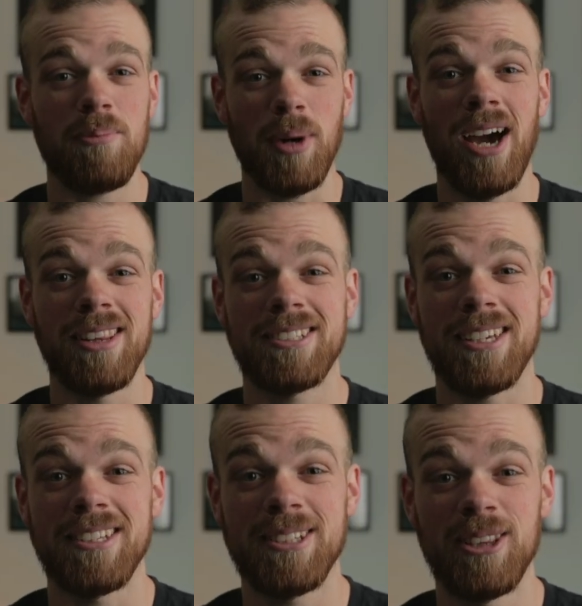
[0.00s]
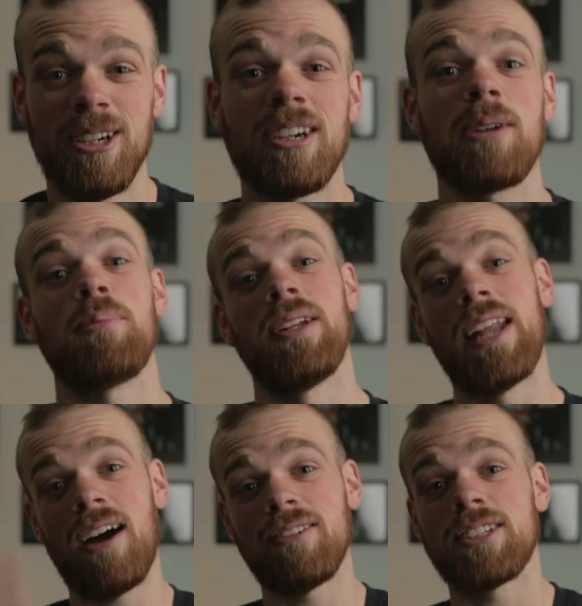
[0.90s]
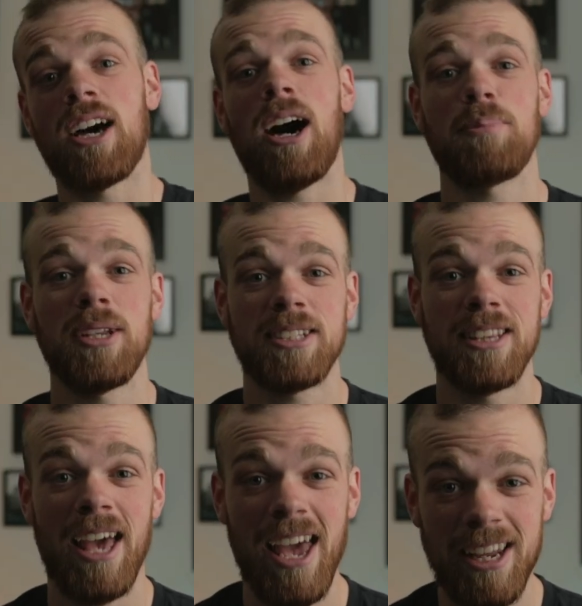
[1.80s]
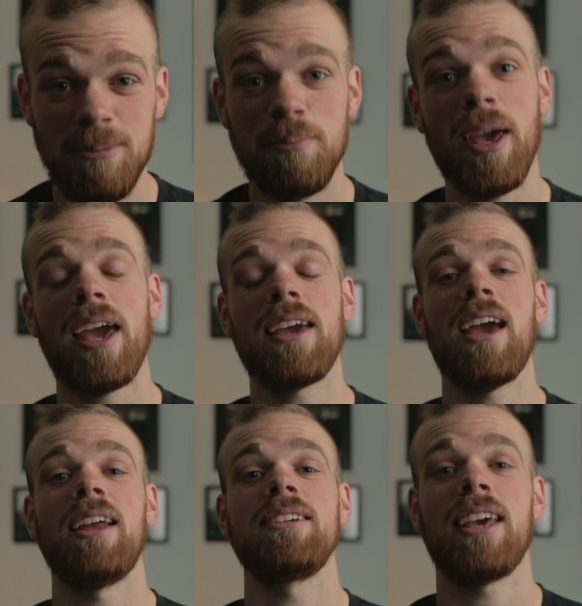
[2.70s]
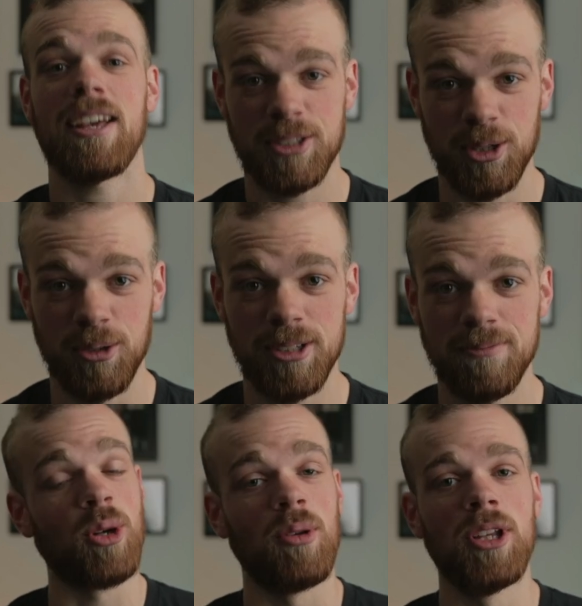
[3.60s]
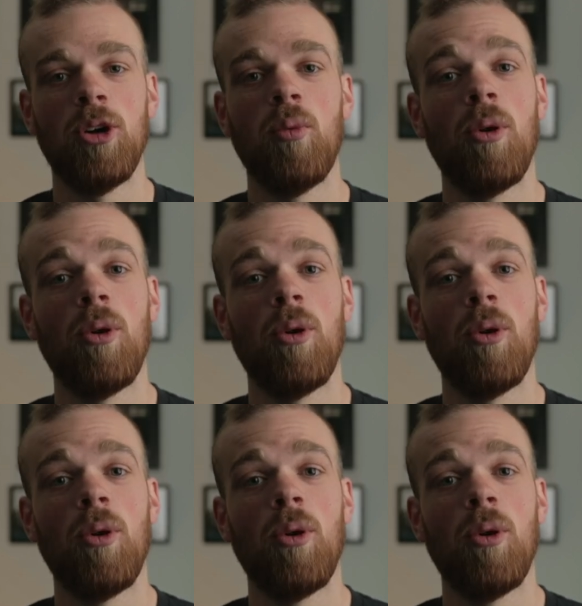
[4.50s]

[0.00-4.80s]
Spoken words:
that behind the scenes look, but now let's hop into the edit bay and get to it. So a little